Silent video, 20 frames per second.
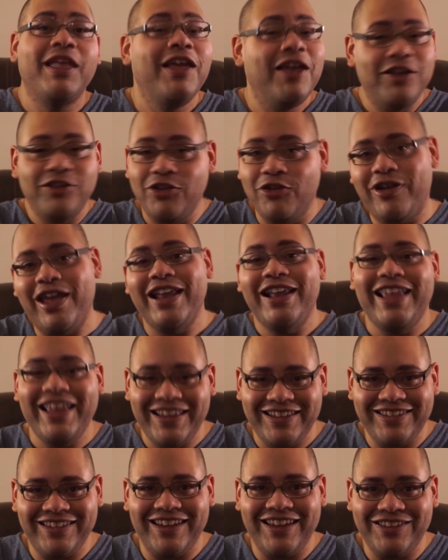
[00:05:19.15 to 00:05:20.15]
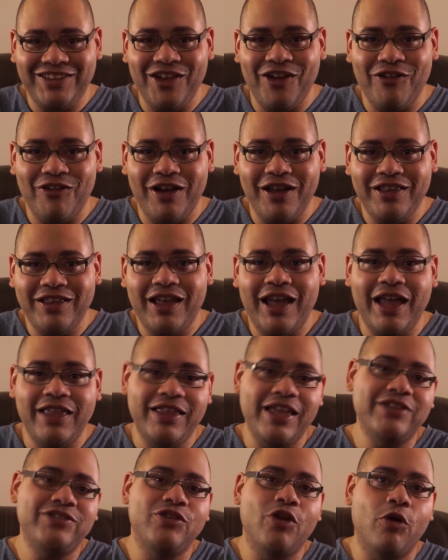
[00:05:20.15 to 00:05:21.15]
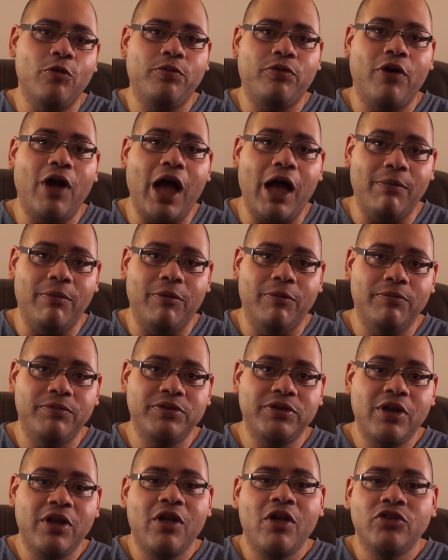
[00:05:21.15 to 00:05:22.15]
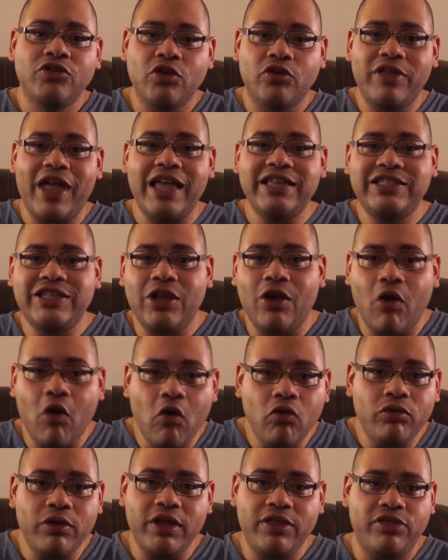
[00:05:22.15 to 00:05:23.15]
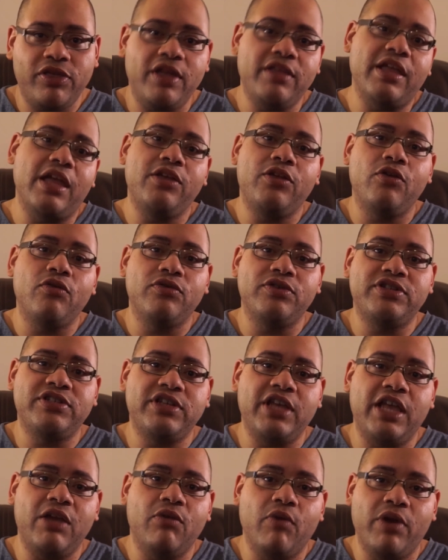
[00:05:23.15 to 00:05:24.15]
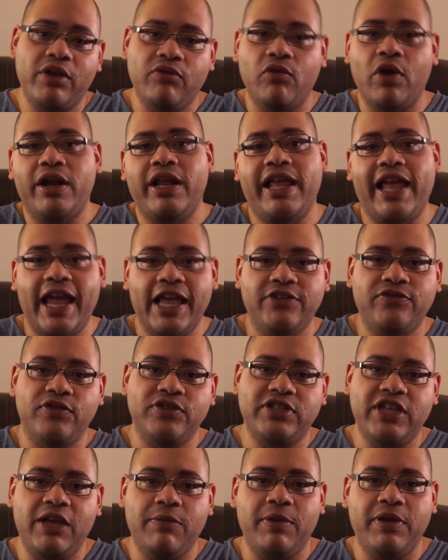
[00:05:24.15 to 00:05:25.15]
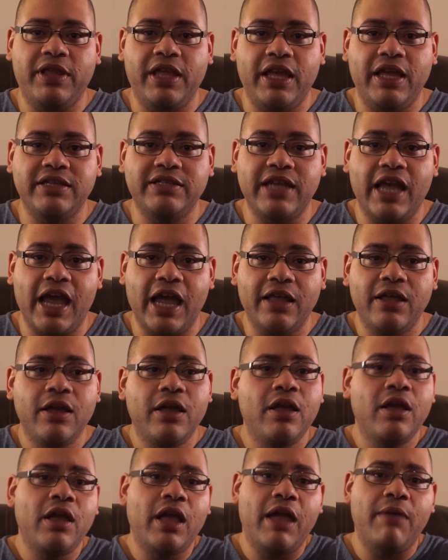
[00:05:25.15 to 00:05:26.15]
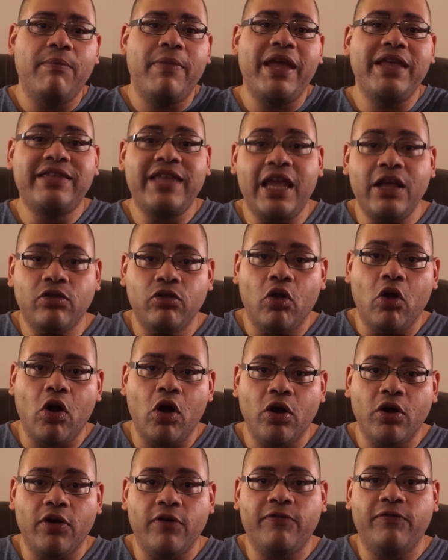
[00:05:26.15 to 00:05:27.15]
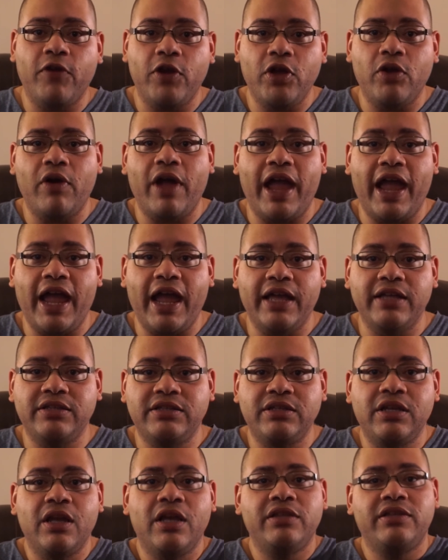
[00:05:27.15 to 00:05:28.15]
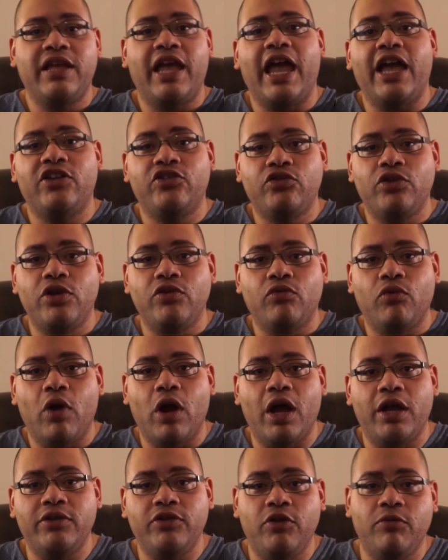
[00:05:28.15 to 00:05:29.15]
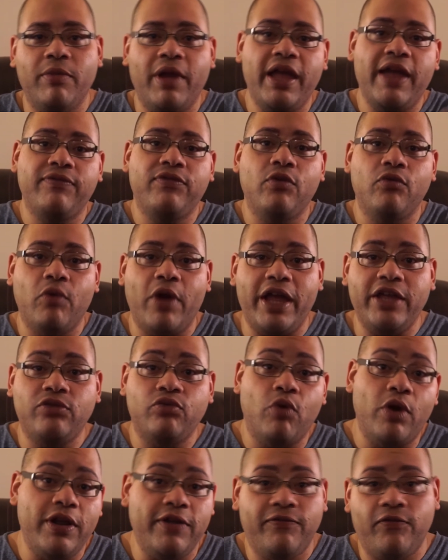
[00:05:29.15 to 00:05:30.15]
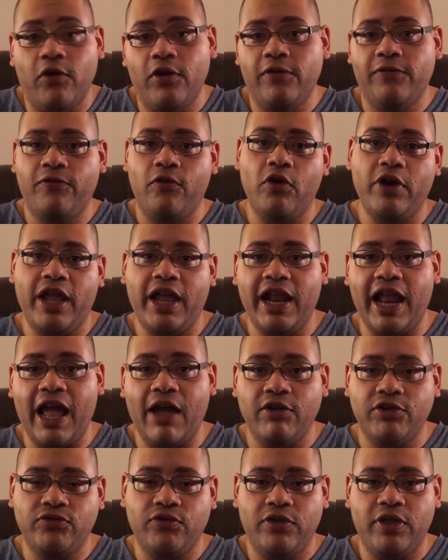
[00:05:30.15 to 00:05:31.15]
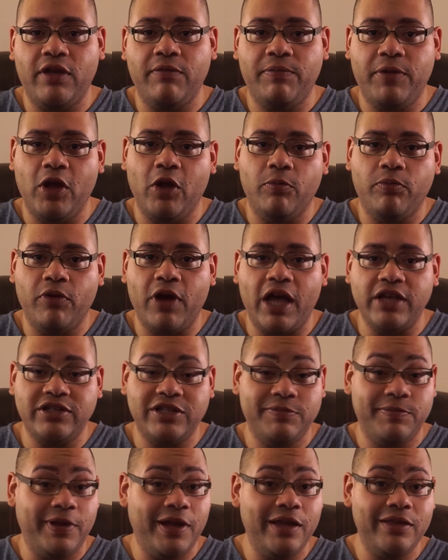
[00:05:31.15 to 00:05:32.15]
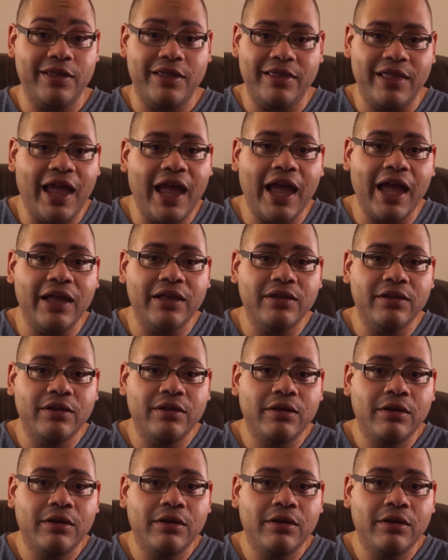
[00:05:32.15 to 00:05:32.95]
you can easily do it, and there's no problems. So that's the only thing that you will see when you're running ads for CBD, is that it may take longer for your ads to actually run. You might have to wait 24 to 48 hours for the appeal process, but other than that,